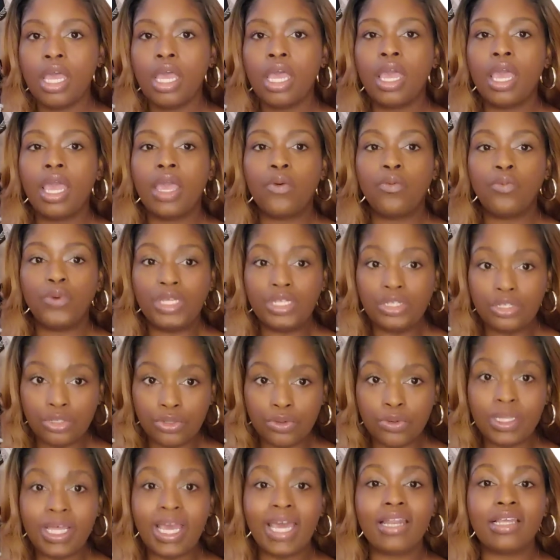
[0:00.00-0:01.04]
and we
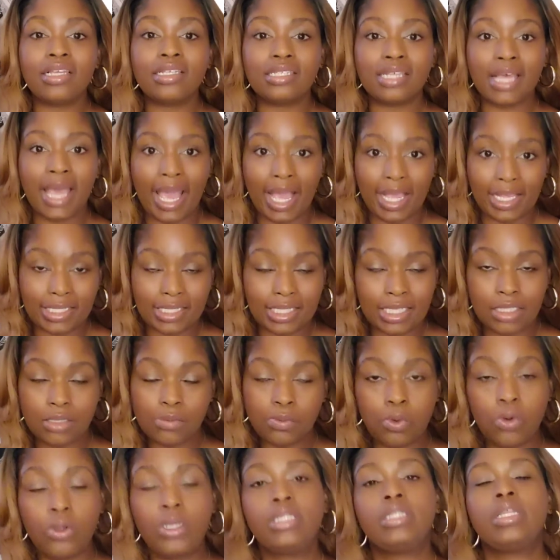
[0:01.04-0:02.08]
do that as an access
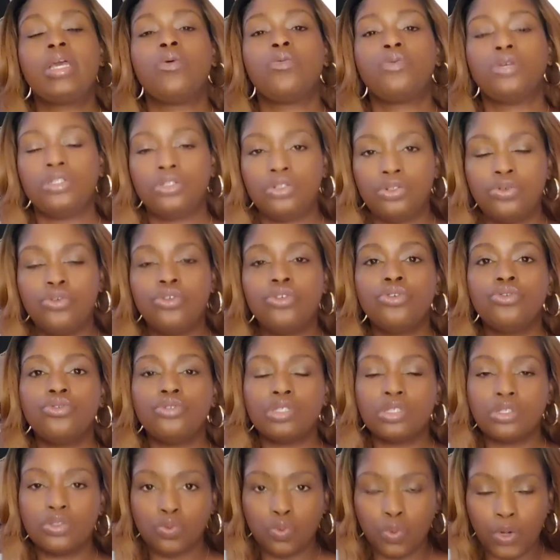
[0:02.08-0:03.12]
point that we do use
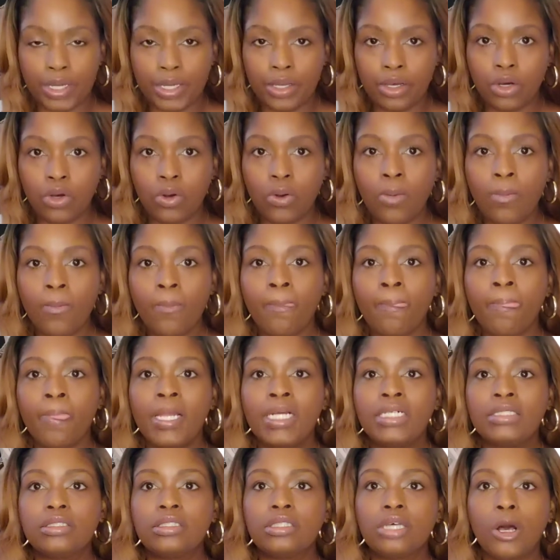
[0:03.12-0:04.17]
as well.
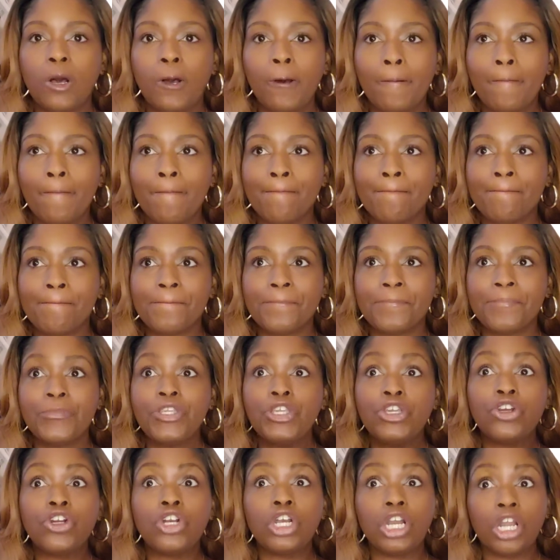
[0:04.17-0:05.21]
So
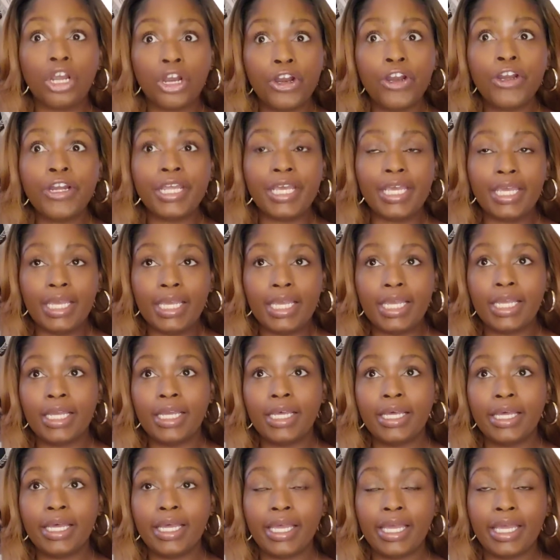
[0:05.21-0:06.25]
you're learning
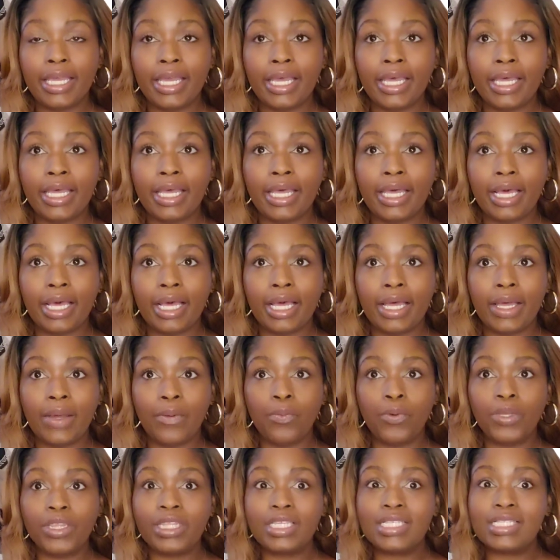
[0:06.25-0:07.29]

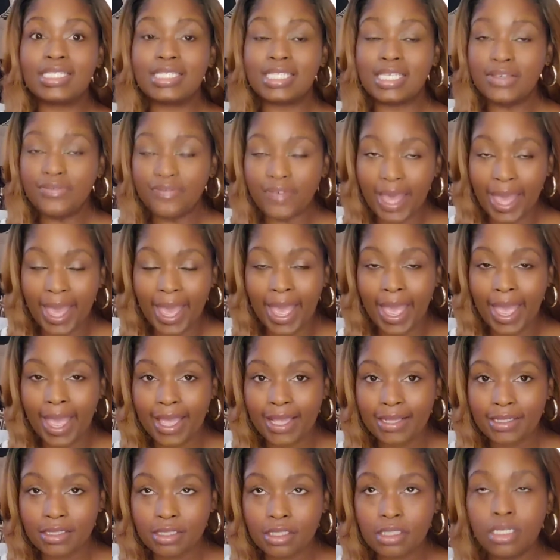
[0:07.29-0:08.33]
with the
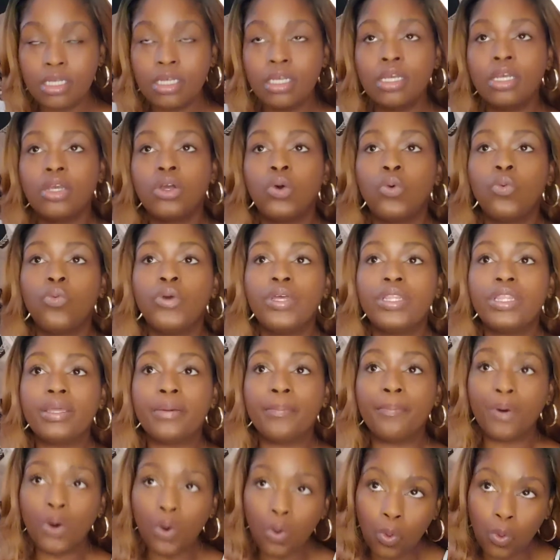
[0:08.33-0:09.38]
CVADs, with the
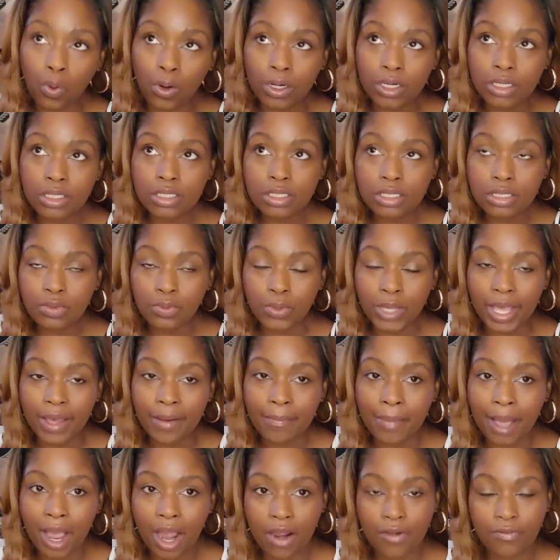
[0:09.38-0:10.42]
ports. We have
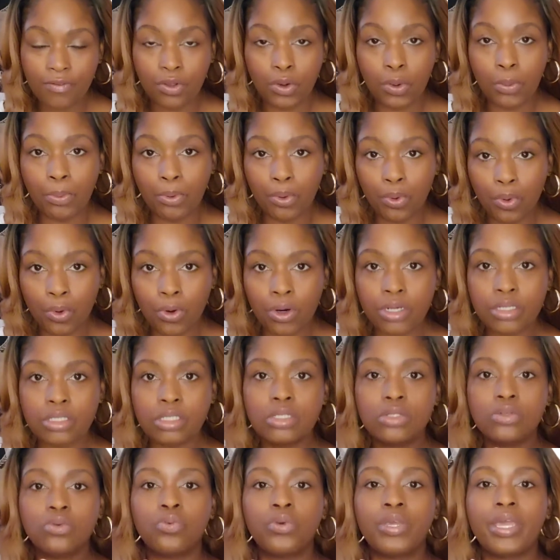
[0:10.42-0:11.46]
power flow
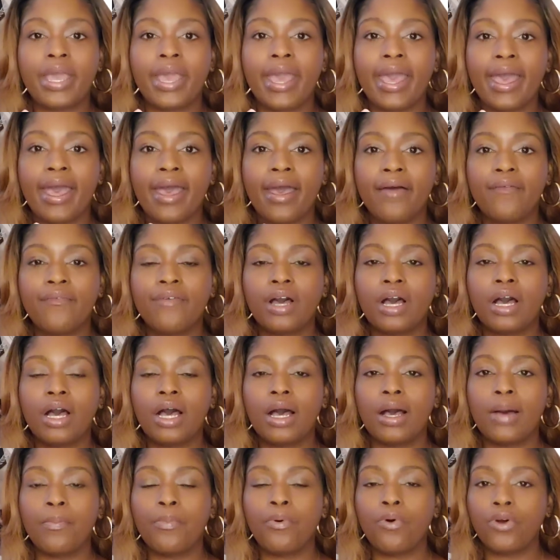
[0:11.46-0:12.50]
ports, we have
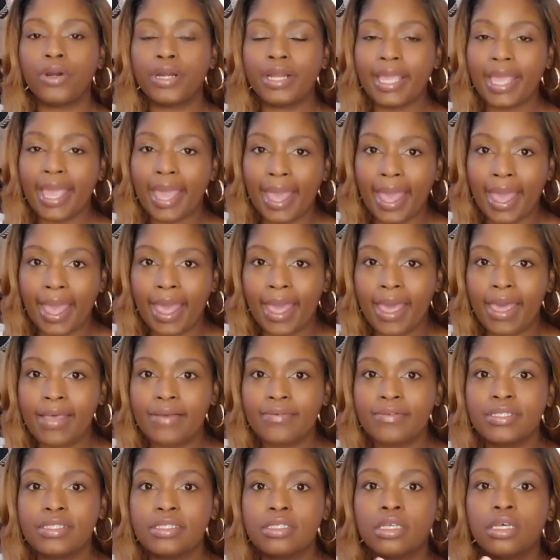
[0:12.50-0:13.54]

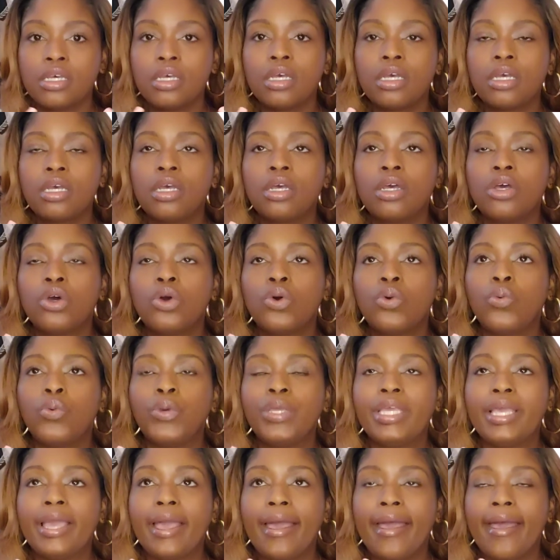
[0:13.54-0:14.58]
porticavs,
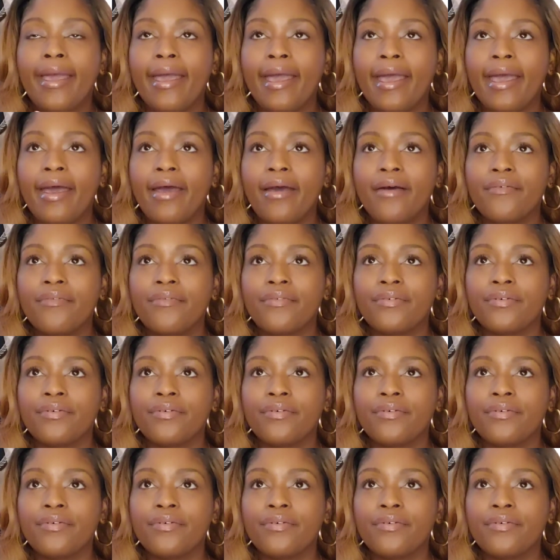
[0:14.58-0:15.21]
we have